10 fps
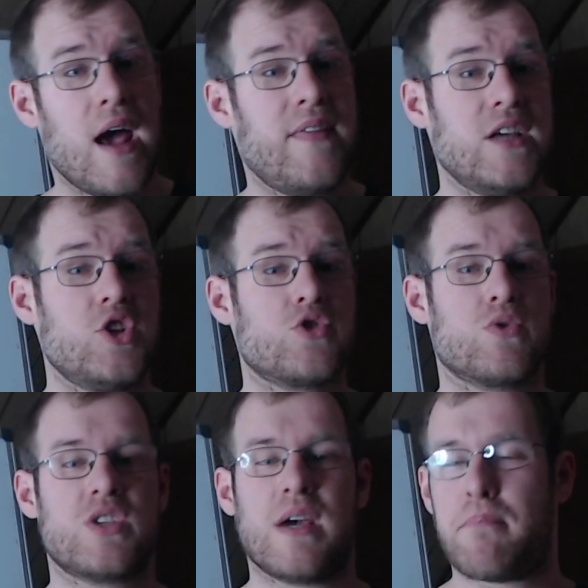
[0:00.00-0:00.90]
and then just
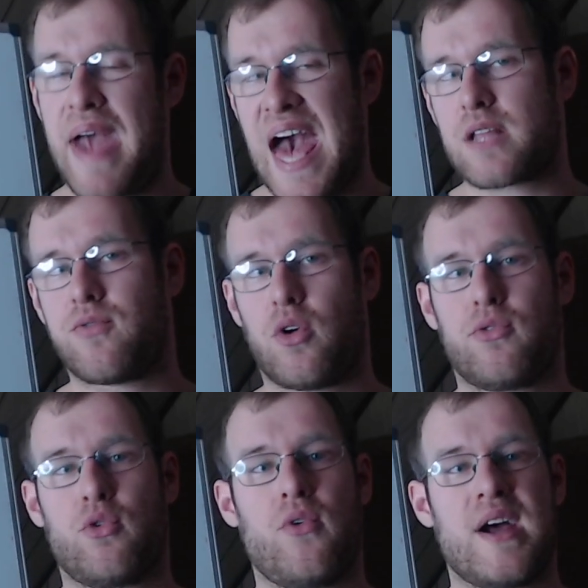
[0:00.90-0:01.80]
was
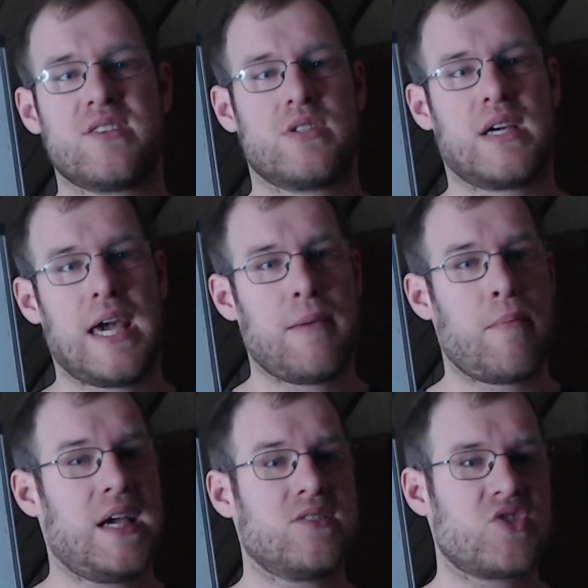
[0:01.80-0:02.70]
impactful through the rest of the
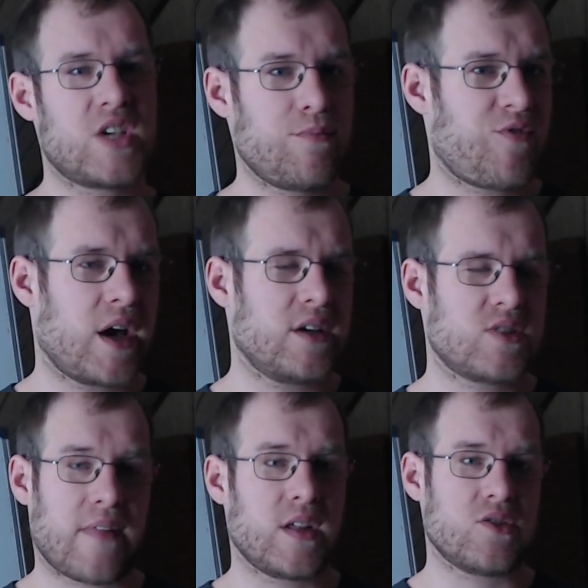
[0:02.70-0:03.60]
game in team
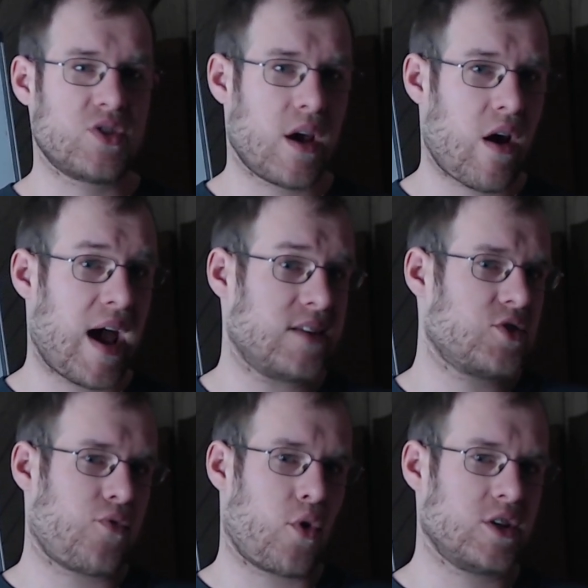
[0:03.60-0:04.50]
fights on the Azir,
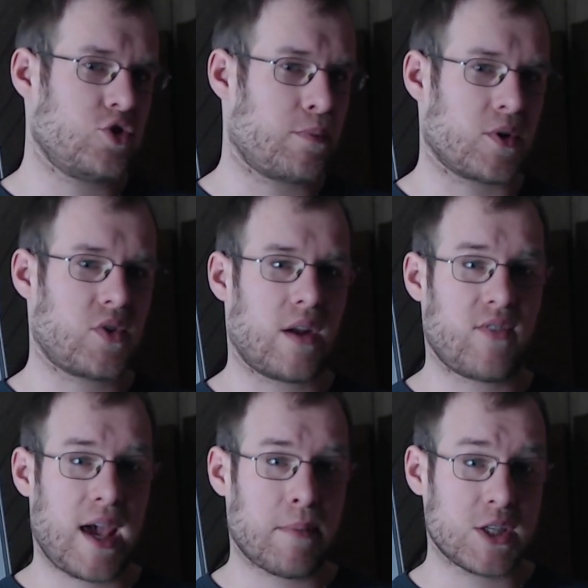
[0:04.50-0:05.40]
hence forty-two percent
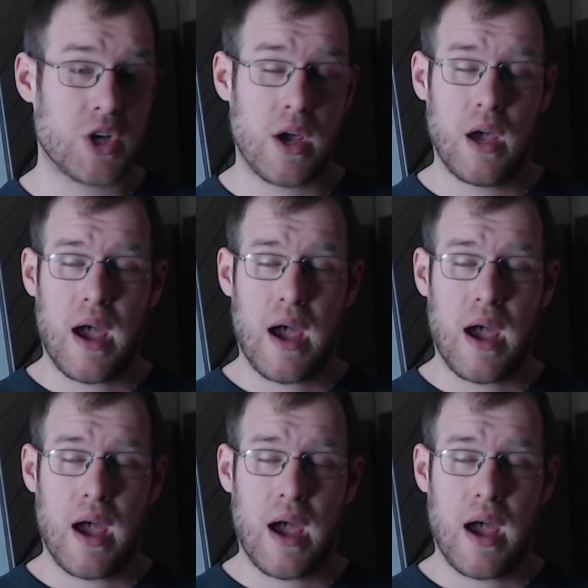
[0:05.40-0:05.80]
of damage.